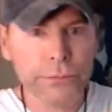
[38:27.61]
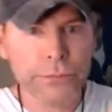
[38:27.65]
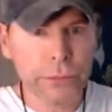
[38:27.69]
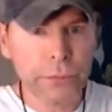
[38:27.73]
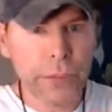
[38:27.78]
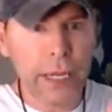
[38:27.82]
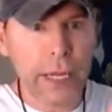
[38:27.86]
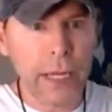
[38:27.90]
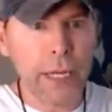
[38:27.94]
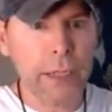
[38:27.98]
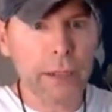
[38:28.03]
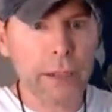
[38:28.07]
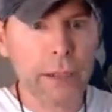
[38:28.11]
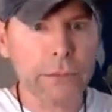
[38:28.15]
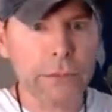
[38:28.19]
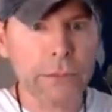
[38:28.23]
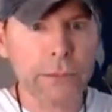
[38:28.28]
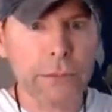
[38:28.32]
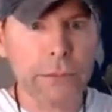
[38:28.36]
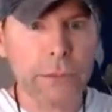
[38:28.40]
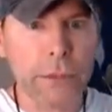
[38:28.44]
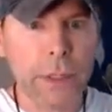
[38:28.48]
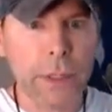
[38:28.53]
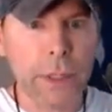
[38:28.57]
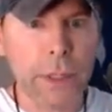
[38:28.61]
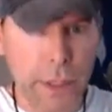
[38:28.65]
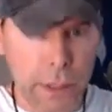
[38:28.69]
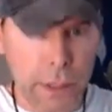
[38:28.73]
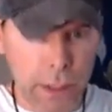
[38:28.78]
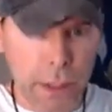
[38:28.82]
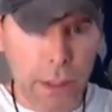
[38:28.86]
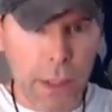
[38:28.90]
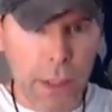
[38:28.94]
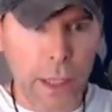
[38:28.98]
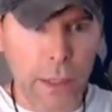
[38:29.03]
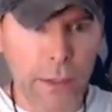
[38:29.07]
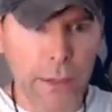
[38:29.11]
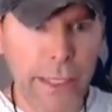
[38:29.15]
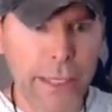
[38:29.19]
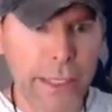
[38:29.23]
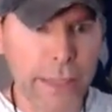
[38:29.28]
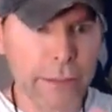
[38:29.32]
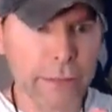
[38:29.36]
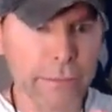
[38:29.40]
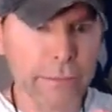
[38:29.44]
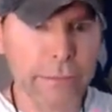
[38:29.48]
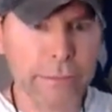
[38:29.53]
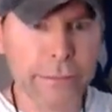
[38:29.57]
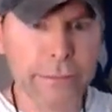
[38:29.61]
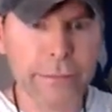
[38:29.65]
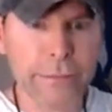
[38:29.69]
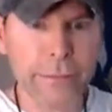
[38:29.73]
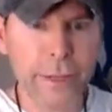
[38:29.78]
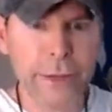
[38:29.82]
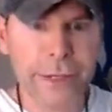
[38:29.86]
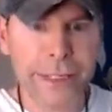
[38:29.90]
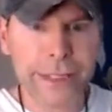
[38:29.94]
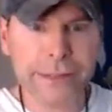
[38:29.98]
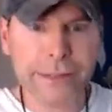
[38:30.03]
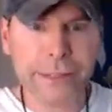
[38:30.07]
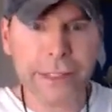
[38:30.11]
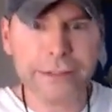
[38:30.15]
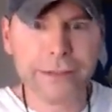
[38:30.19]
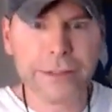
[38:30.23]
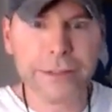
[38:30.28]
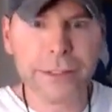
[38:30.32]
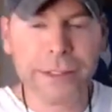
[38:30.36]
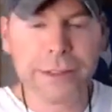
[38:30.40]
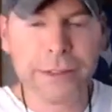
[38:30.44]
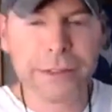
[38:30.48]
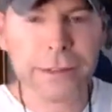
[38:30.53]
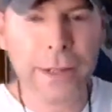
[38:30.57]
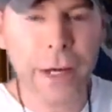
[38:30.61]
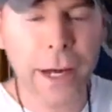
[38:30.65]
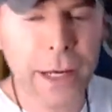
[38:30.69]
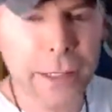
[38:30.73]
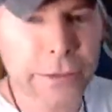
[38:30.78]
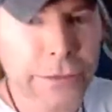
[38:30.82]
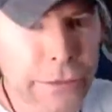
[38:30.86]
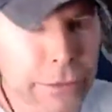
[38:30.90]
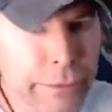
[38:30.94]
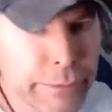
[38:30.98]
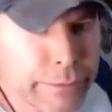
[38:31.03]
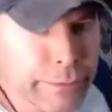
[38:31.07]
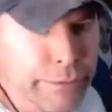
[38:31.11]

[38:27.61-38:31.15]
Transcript: Yeah? All right. All right. Sounds good. Awesome.